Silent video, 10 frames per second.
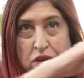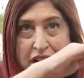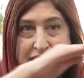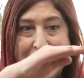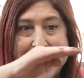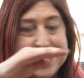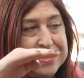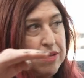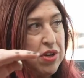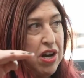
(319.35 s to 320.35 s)
trying to get
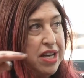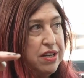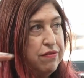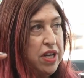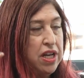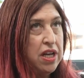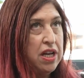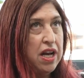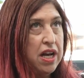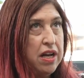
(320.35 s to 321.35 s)
some kind of,
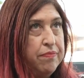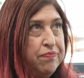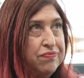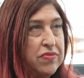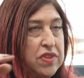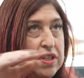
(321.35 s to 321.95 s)
um,